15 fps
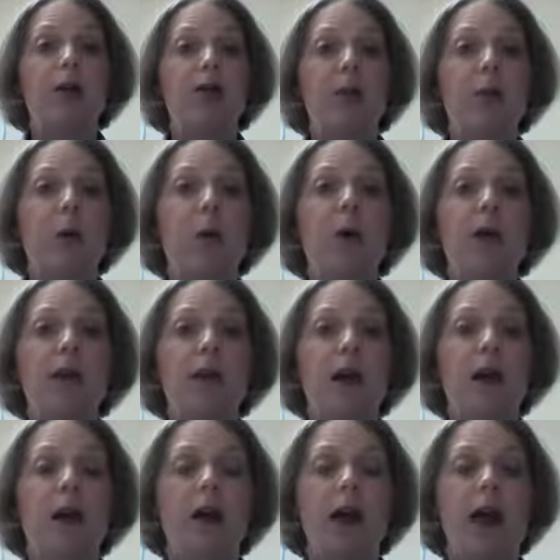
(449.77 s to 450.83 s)
support
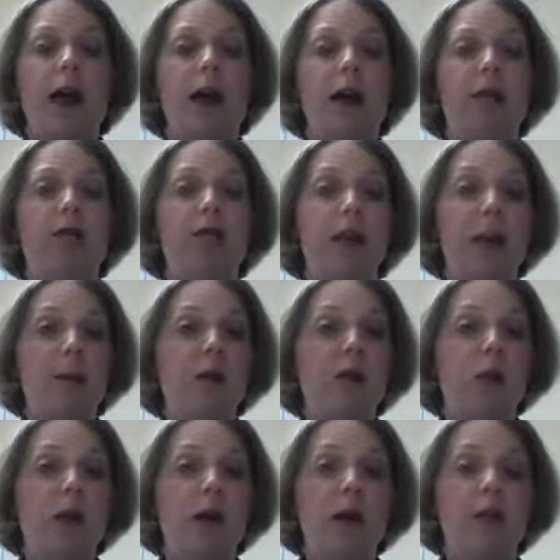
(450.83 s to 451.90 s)
the
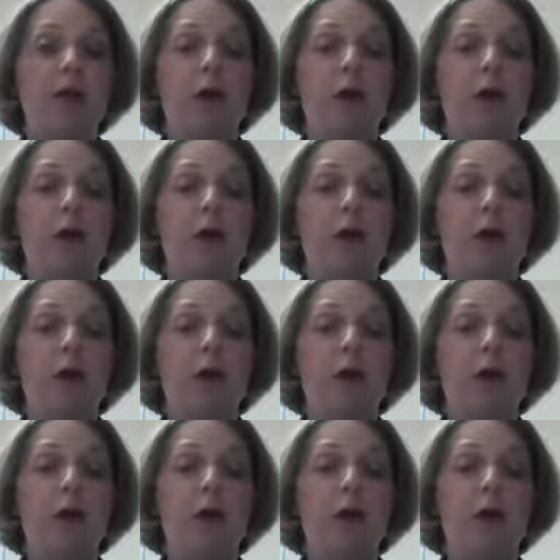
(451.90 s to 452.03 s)
inflammatory